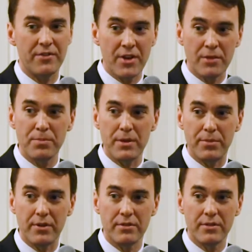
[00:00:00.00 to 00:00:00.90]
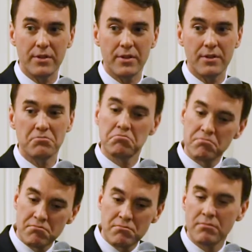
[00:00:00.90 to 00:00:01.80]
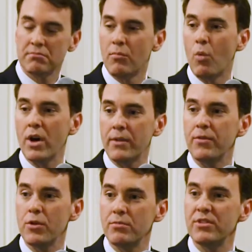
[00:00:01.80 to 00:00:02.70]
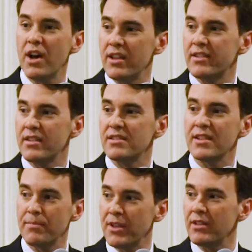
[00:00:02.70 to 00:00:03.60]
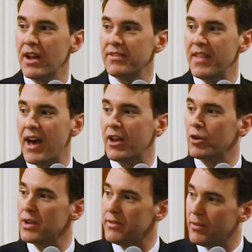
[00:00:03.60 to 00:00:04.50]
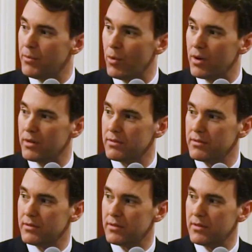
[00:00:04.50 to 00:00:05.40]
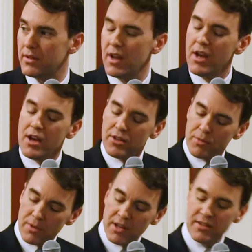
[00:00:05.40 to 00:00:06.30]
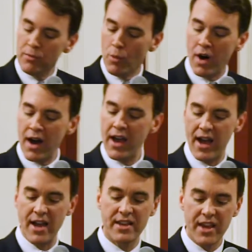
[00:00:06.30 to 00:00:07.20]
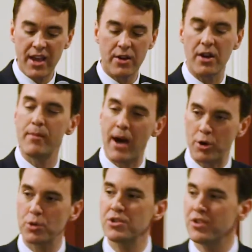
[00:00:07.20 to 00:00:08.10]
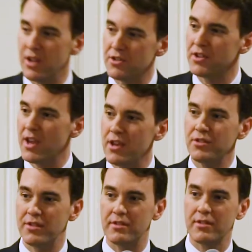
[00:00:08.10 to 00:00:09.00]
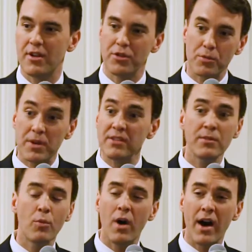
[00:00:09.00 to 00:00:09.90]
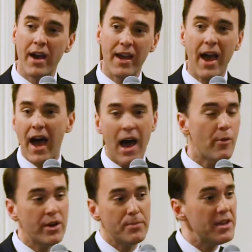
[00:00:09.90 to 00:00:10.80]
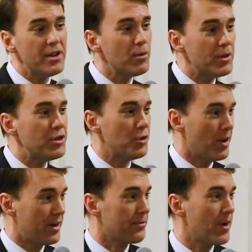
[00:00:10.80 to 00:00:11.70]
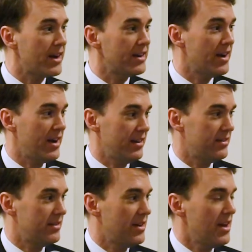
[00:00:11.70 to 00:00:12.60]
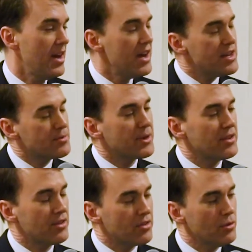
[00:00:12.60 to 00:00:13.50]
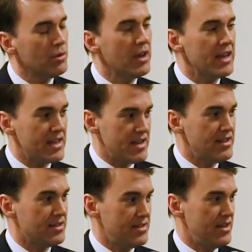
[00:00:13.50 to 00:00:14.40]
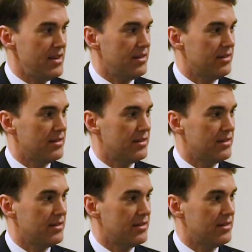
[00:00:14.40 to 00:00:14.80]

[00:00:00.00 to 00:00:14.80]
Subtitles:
of young people, one of whom does something like that or even more. The reason why I care about Christian education, the reason why I want to be here with you on a Friday night, is because a school like EC